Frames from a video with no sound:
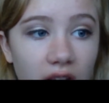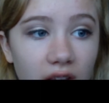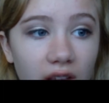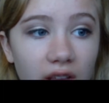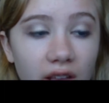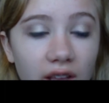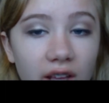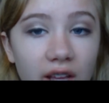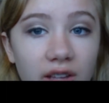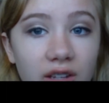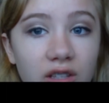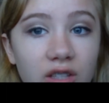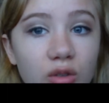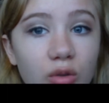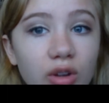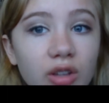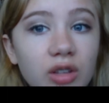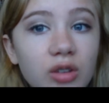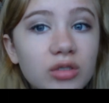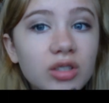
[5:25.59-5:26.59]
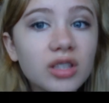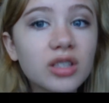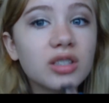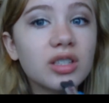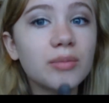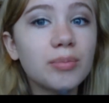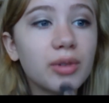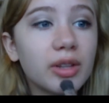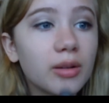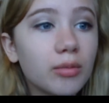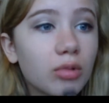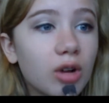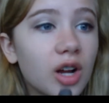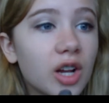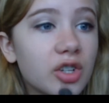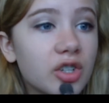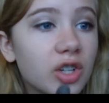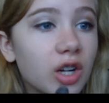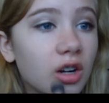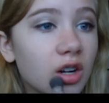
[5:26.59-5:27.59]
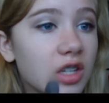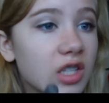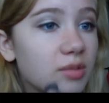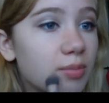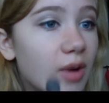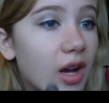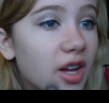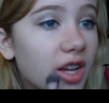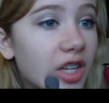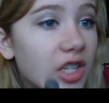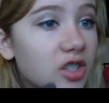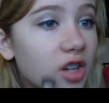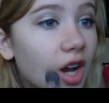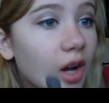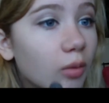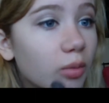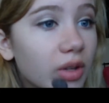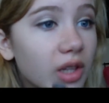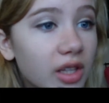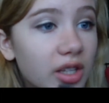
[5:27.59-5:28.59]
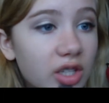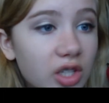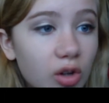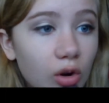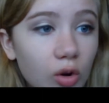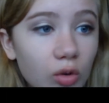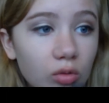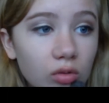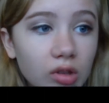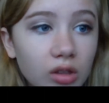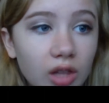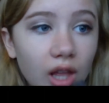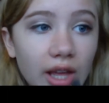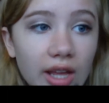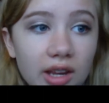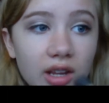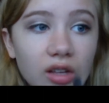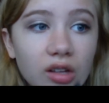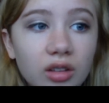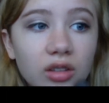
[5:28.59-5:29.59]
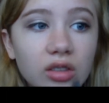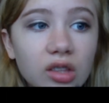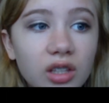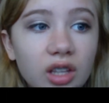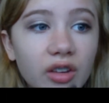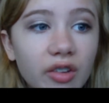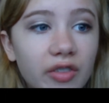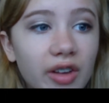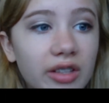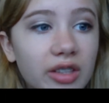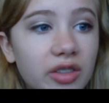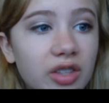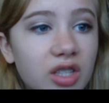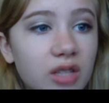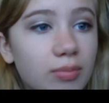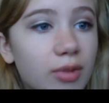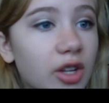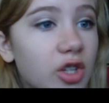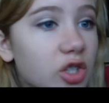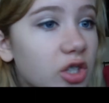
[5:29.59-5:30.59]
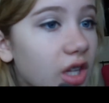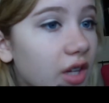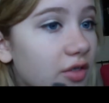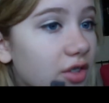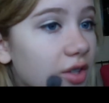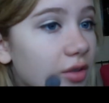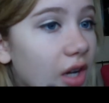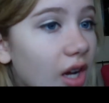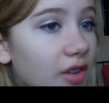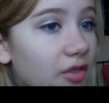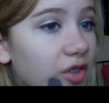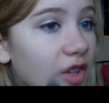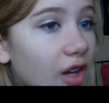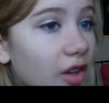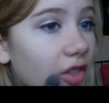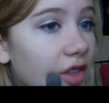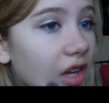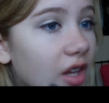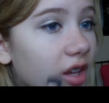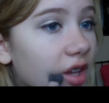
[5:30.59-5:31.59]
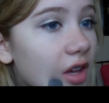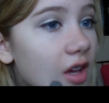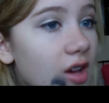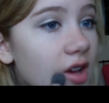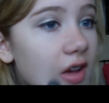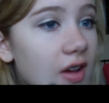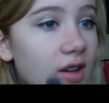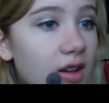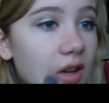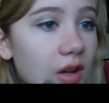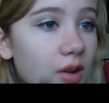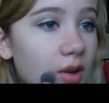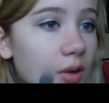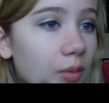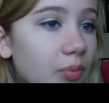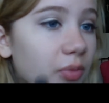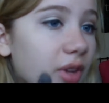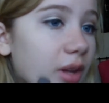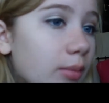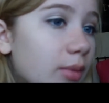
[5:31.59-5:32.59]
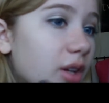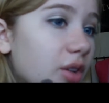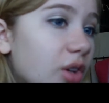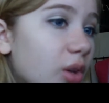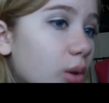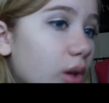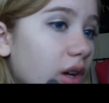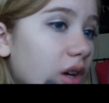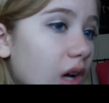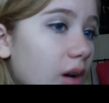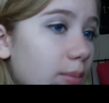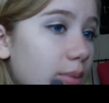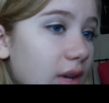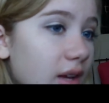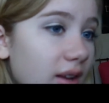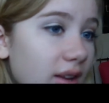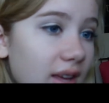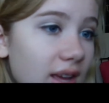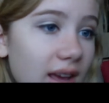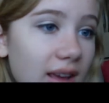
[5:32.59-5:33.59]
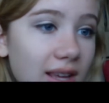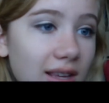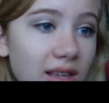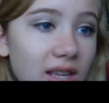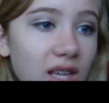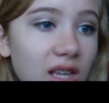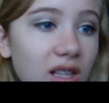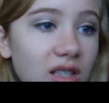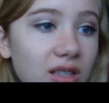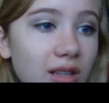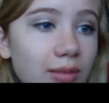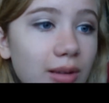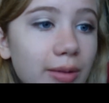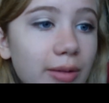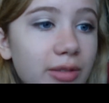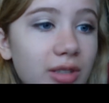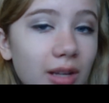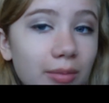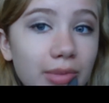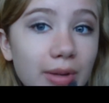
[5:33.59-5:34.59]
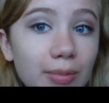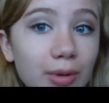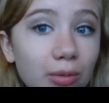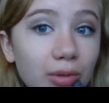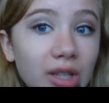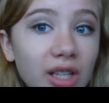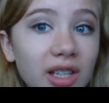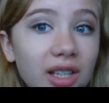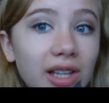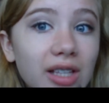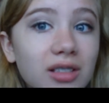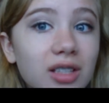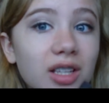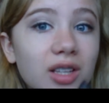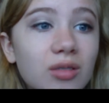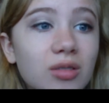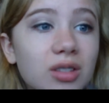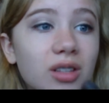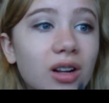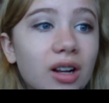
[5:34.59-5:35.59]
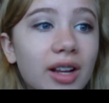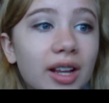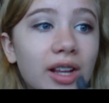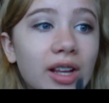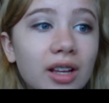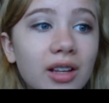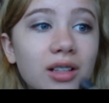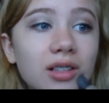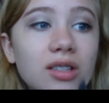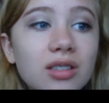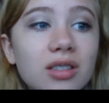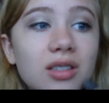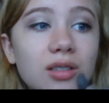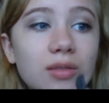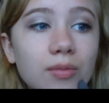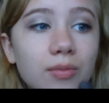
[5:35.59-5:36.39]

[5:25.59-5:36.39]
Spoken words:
and you can use a stippling brush or a sponge. I really don't like the effect that the sponge gives you. I feel that it can make you look a bit cakey, and some people really like to use their hands.